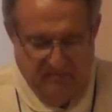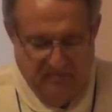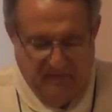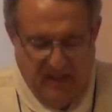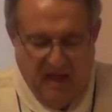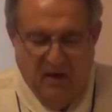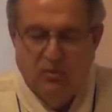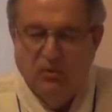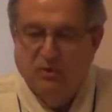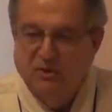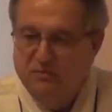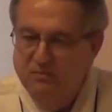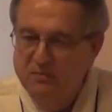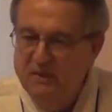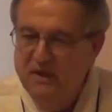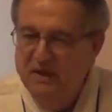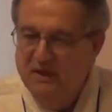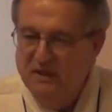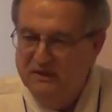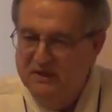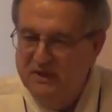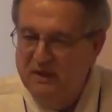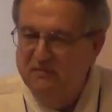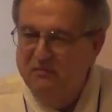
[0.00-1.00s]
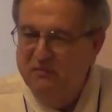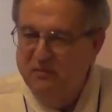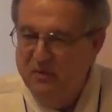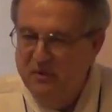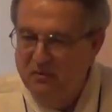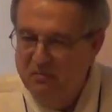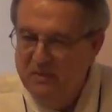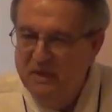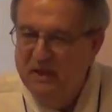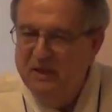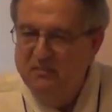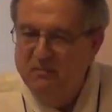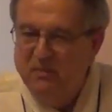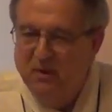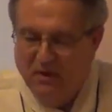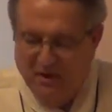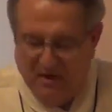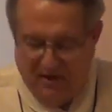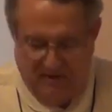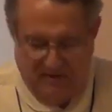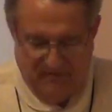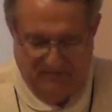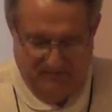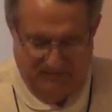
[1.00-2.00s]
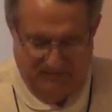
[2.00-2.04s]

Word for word: That was me, except for the mean part.